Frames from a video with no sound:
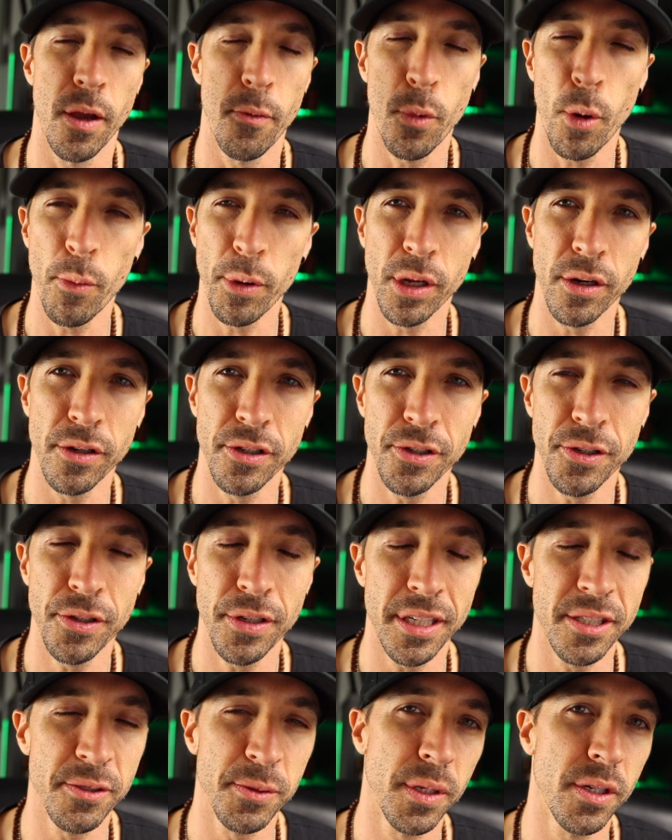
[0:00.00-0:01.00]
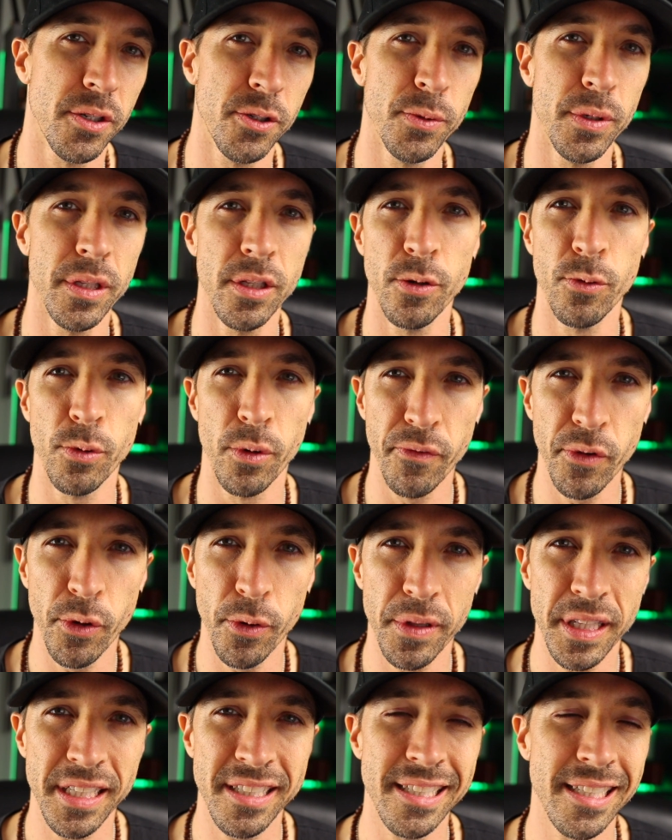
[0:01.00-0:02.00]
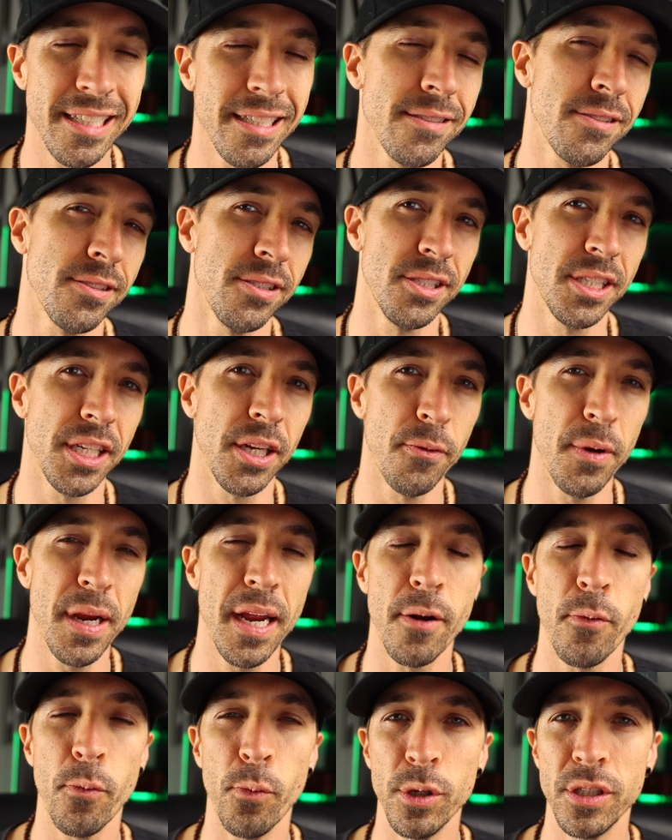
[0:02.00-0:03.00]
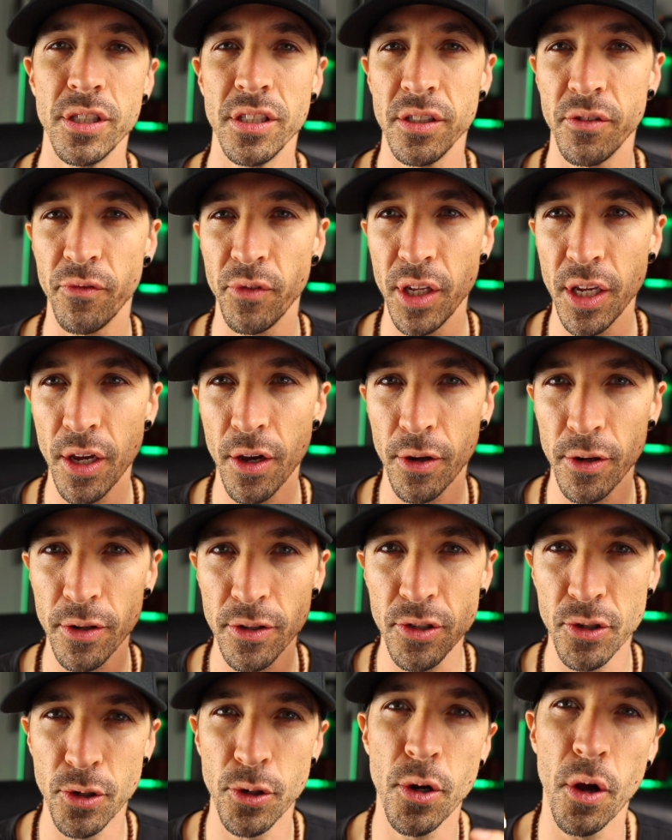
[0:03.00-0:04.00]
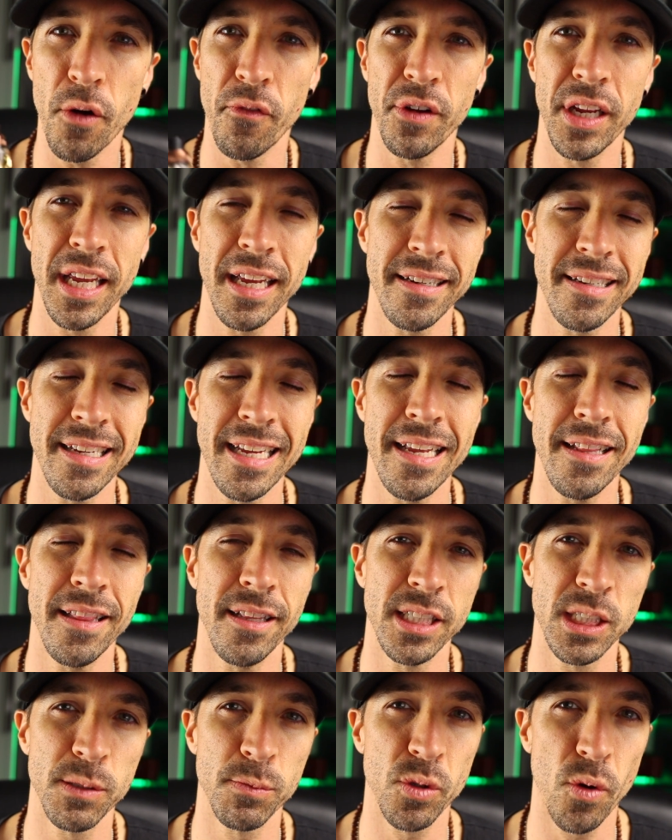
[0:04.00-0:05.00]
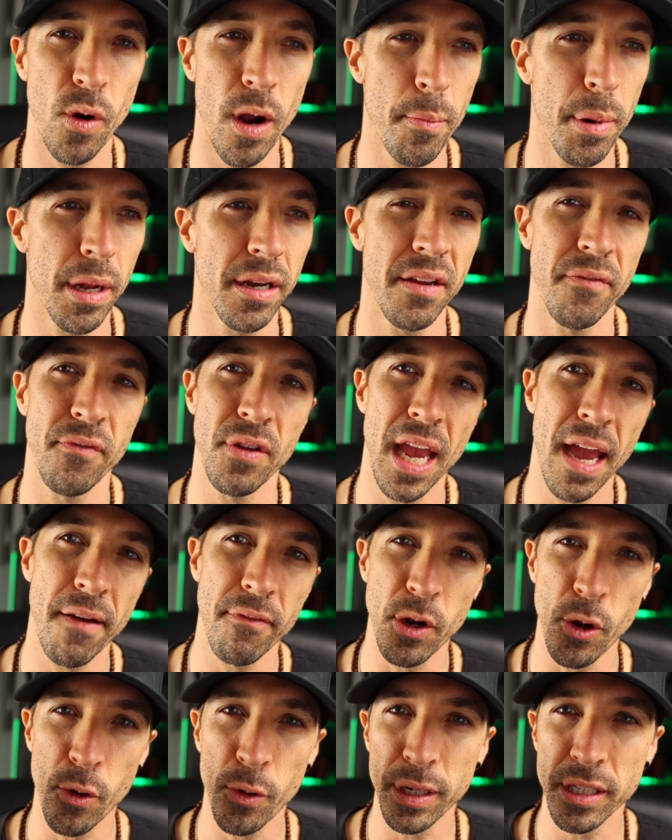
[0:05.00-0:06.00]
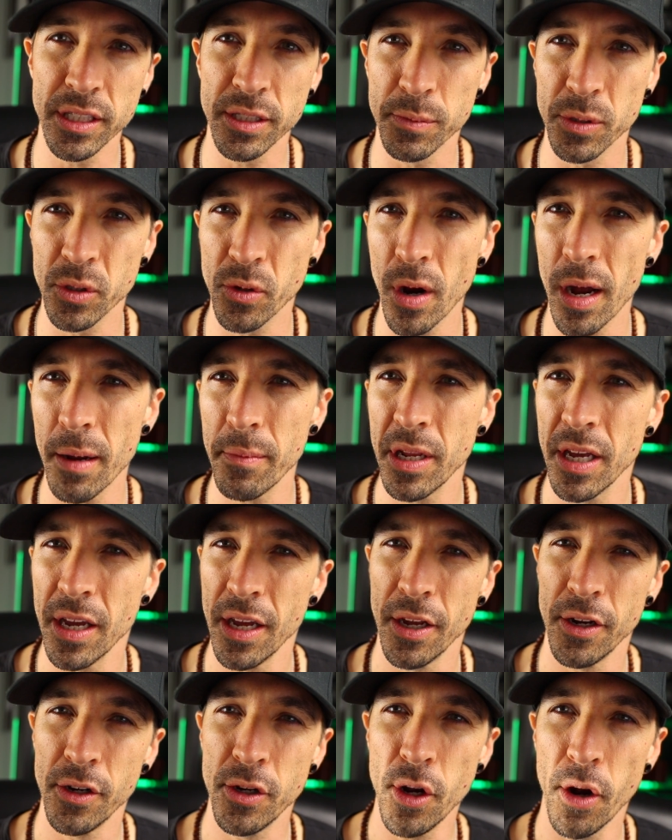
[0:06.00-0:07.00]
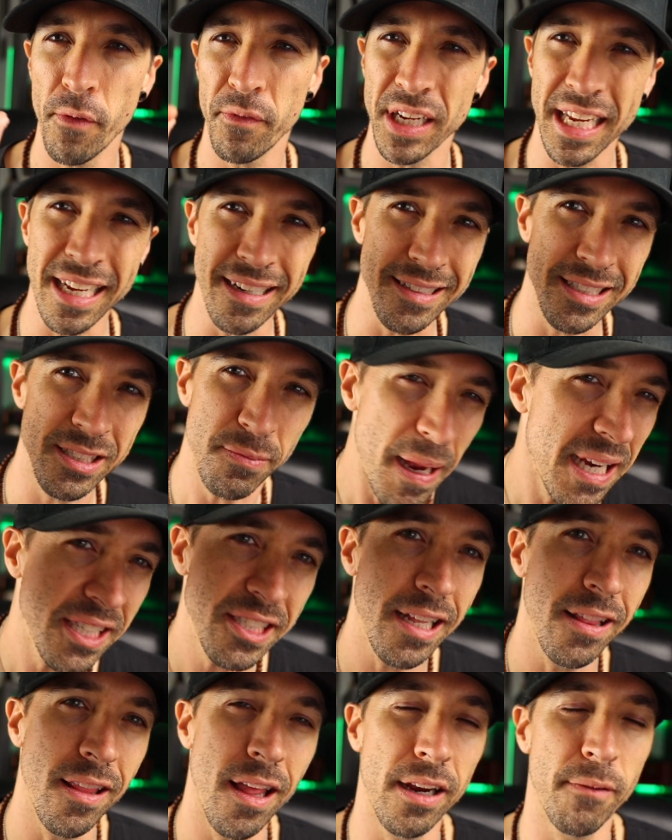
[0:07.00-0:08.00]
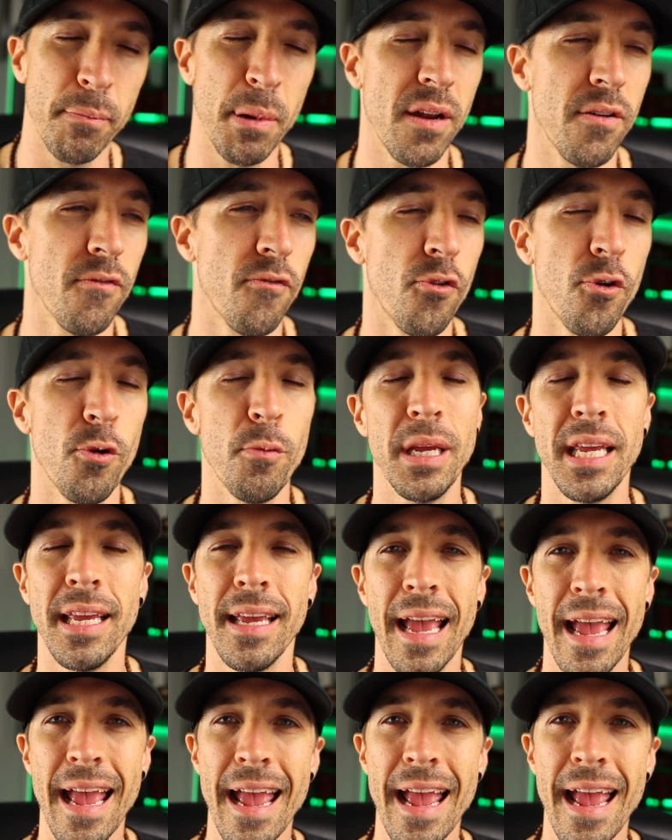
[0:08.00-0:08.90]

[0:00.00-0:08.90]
And what we're gonna do is we're gonna do a little review on this thing. So stick around, watch this video. Do not forget to hit the subscribe button if you haven't already subscribed. Do not forget to smash that like button for me.